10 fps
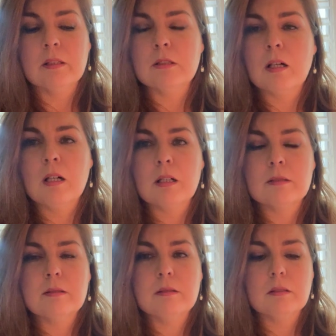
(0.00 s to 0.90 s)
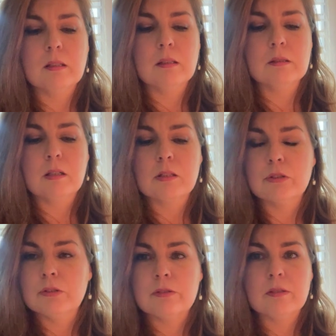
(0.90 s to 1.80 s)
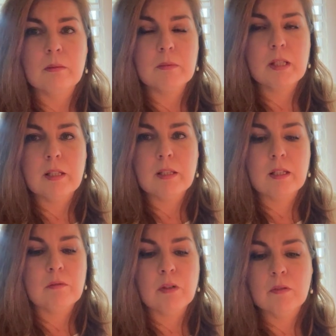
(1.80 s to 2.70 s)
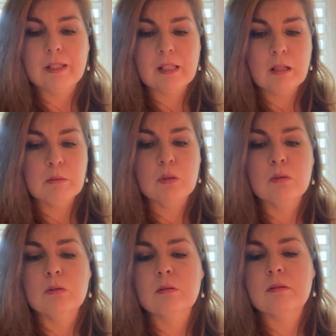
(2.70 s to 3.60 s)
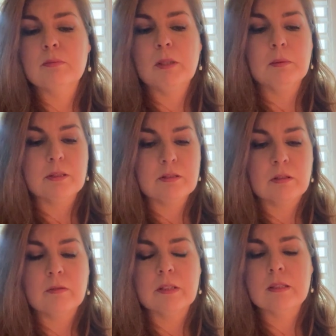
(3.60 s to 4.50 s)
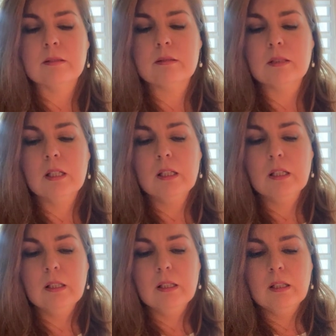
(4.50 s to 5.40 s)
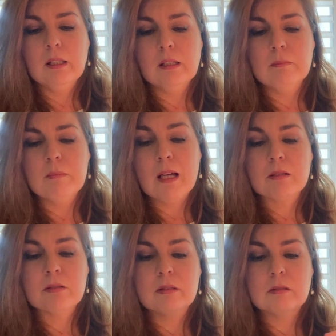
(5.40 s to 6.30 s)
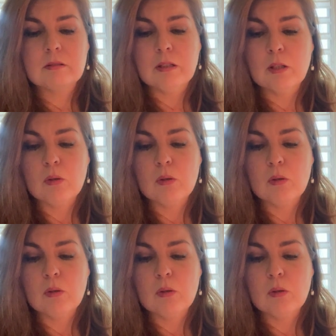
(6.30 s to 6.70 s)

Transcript: the docs, uh, doctors, um, anything involving chemicals, public servants, uh, matters concerning